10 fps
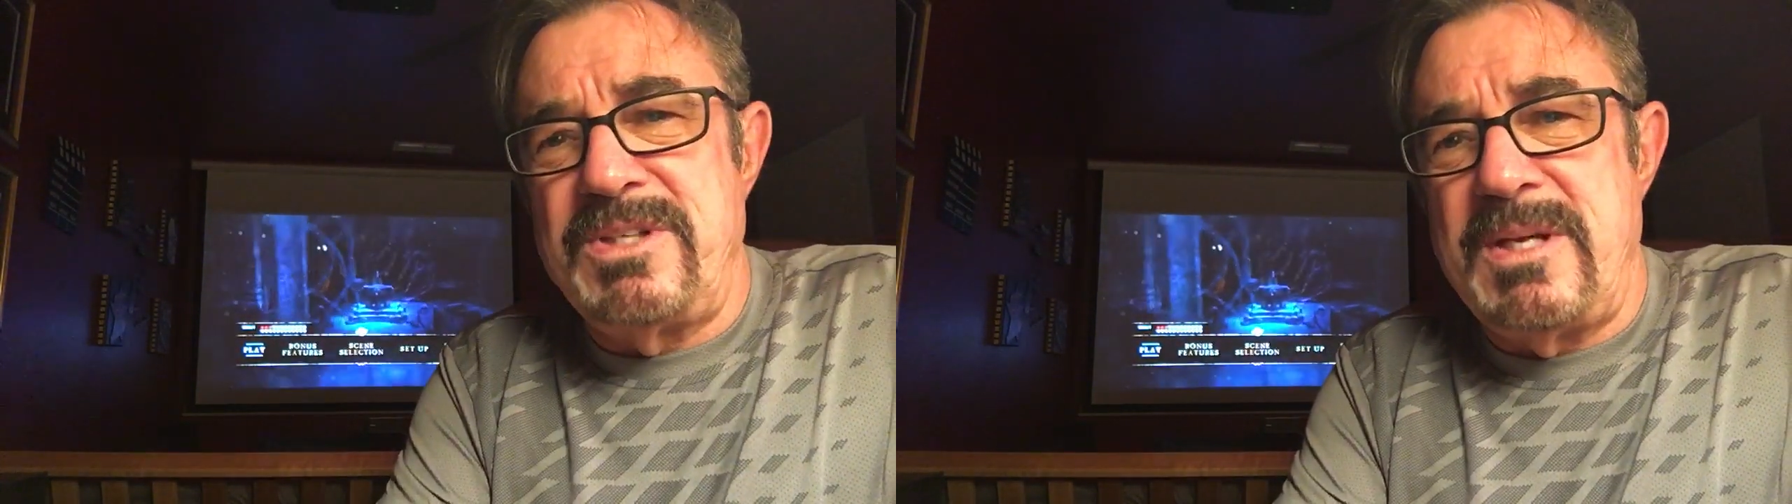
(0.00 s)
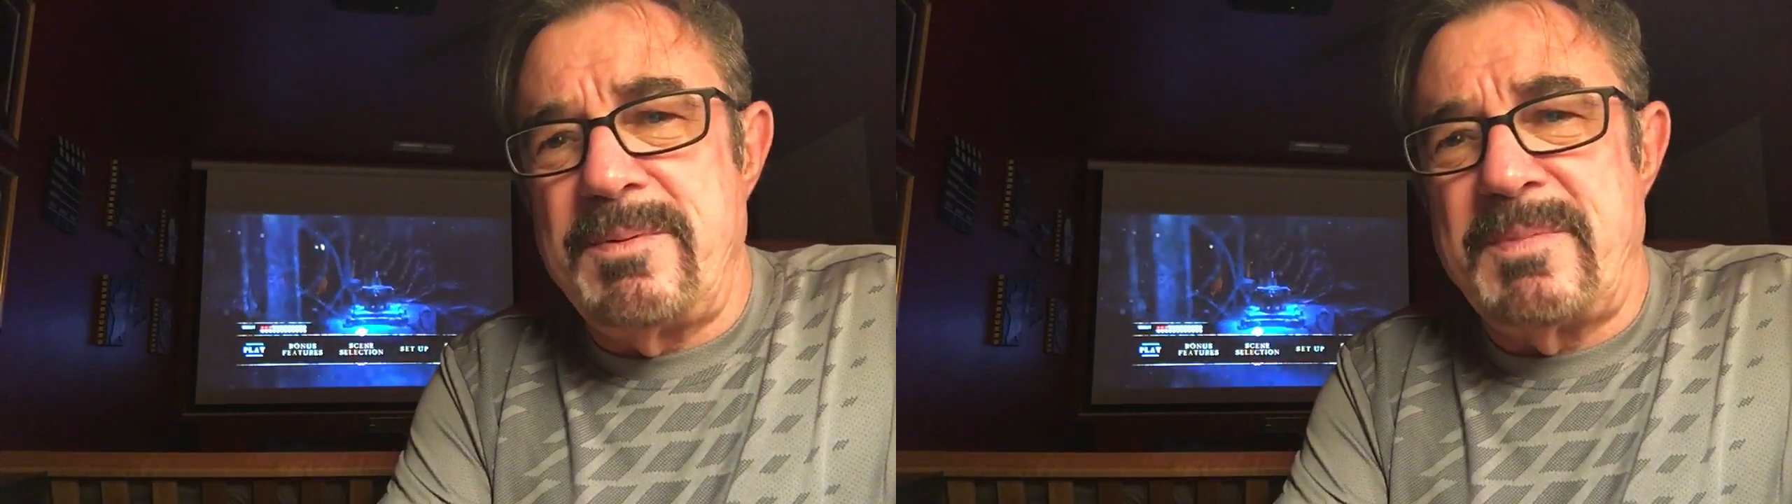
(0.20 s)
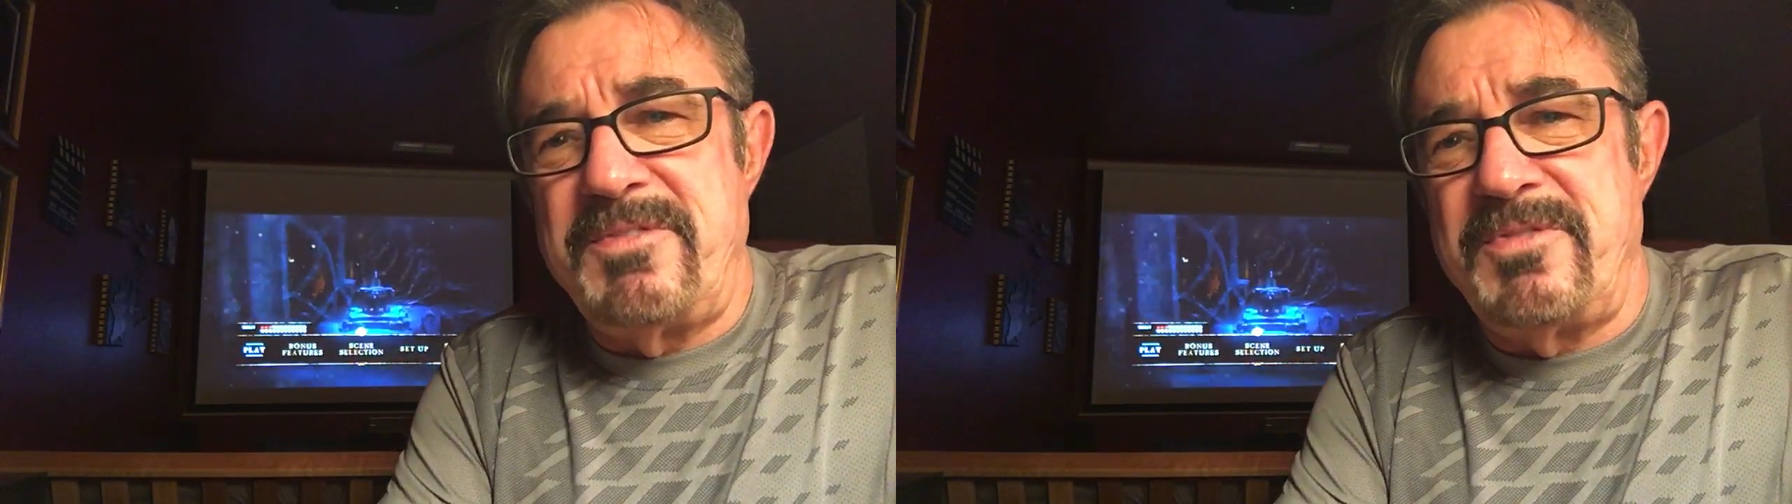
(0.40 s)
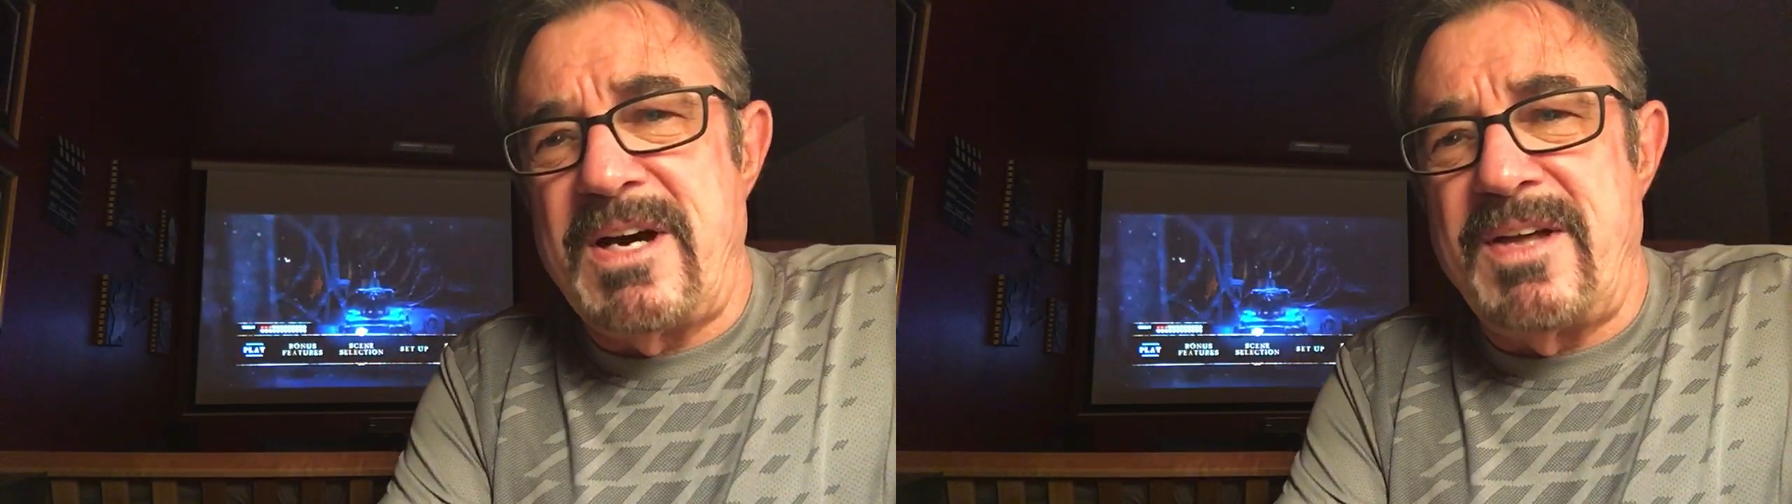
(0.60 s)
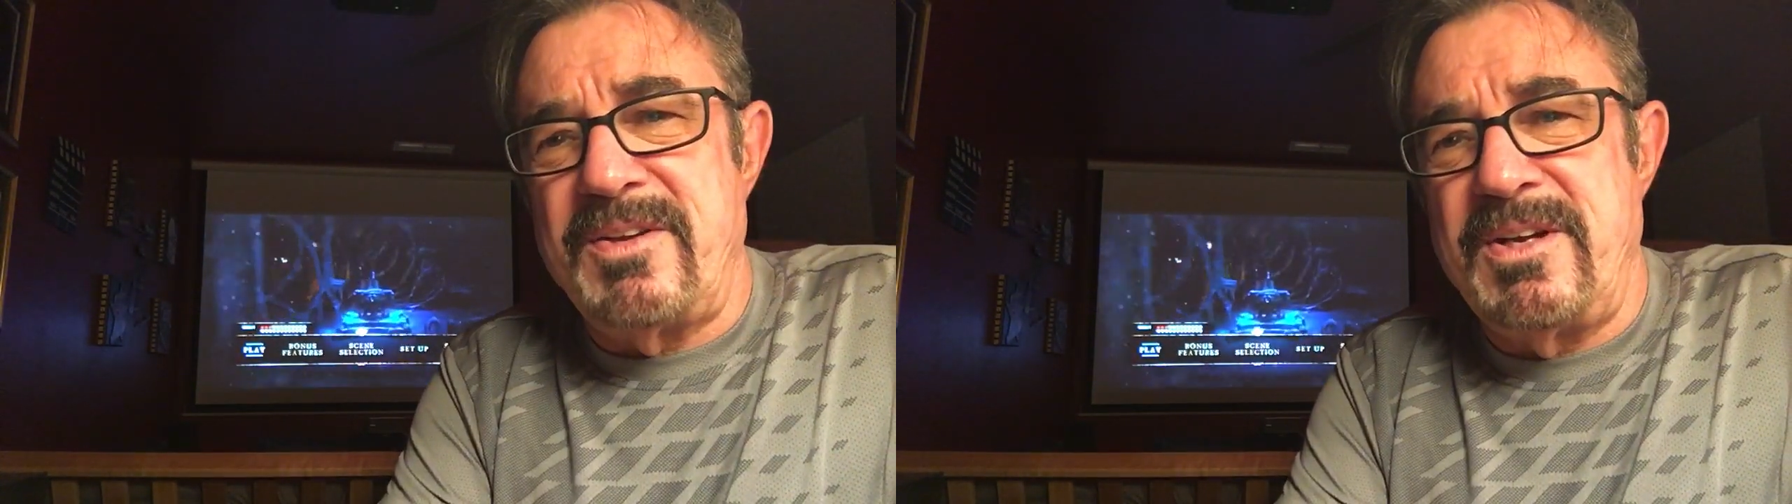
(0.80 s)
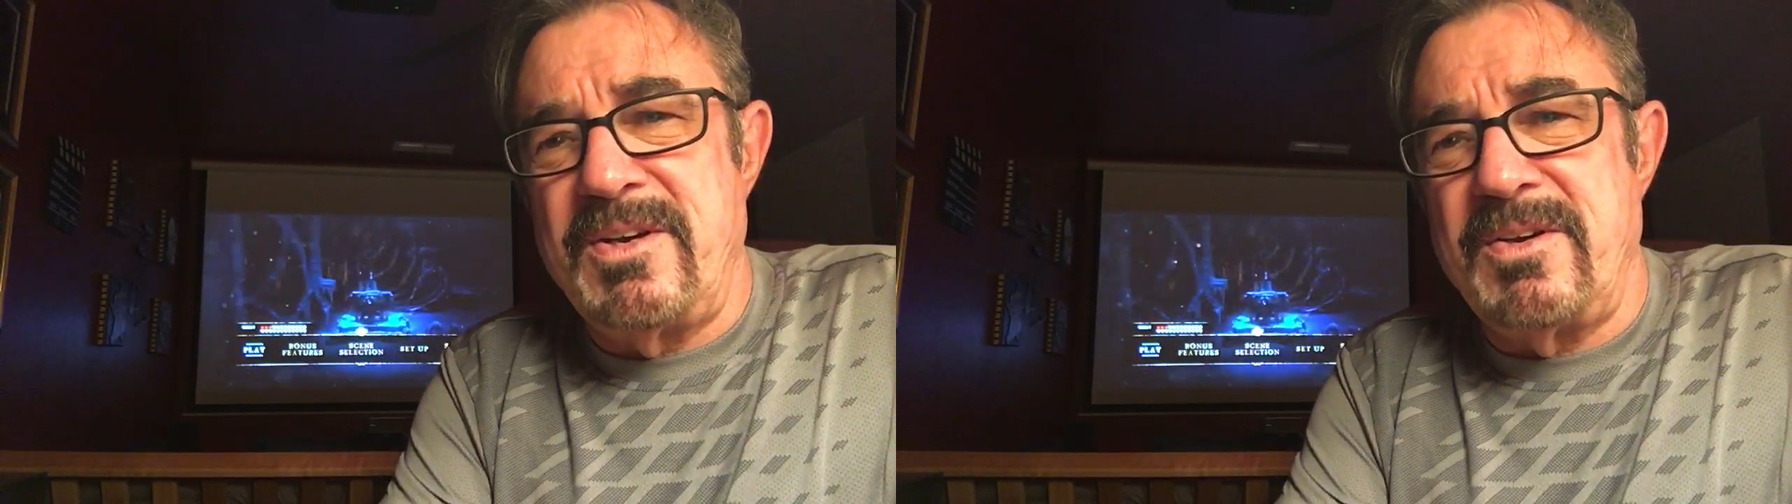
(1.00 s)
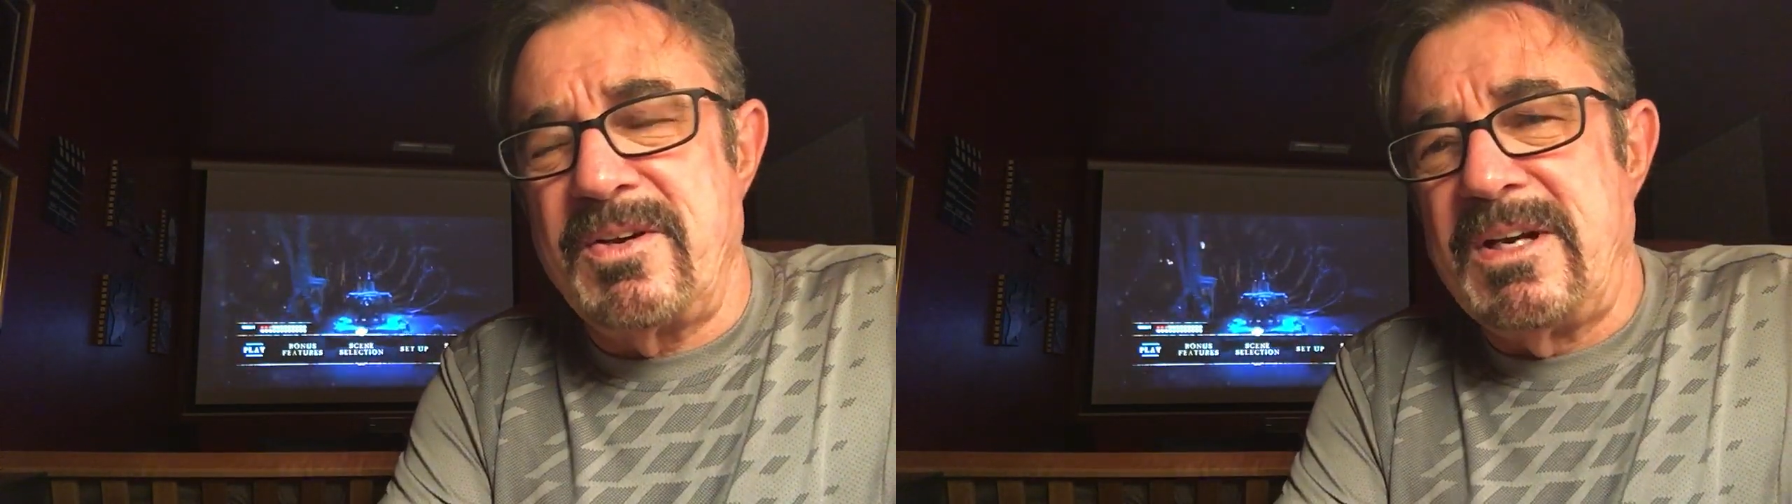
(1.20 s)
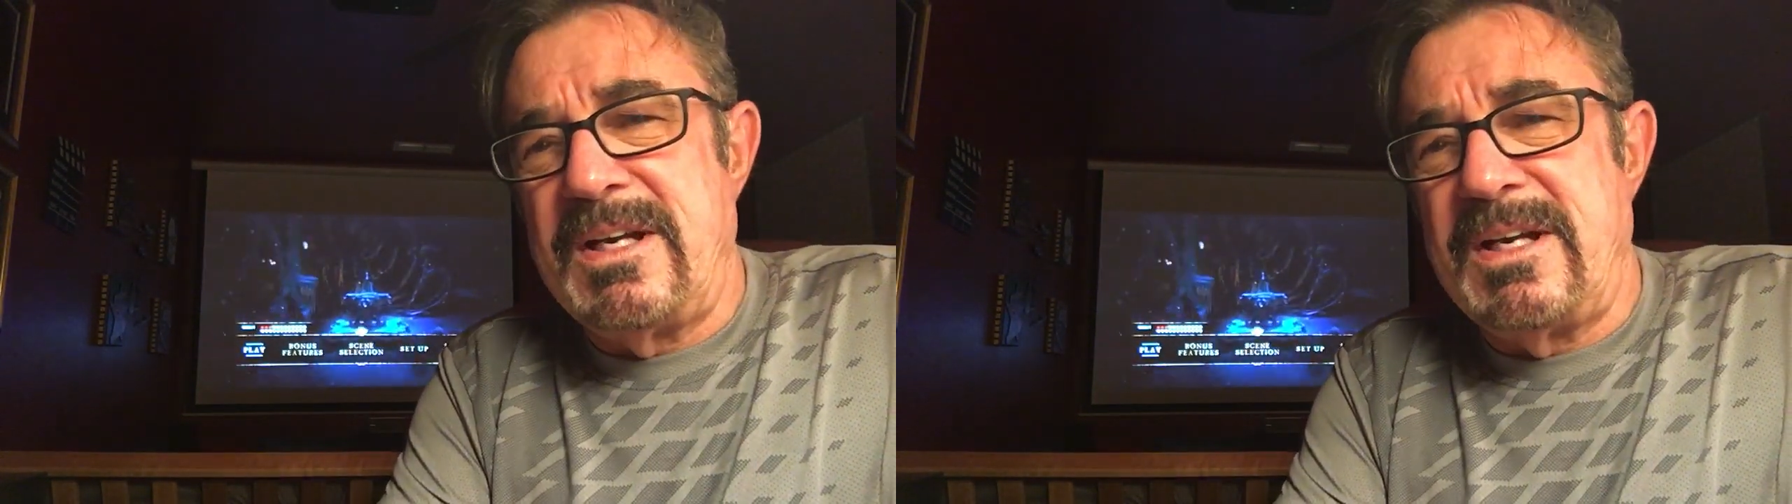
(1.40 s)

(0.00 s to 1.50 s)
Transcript: keeping my father here?"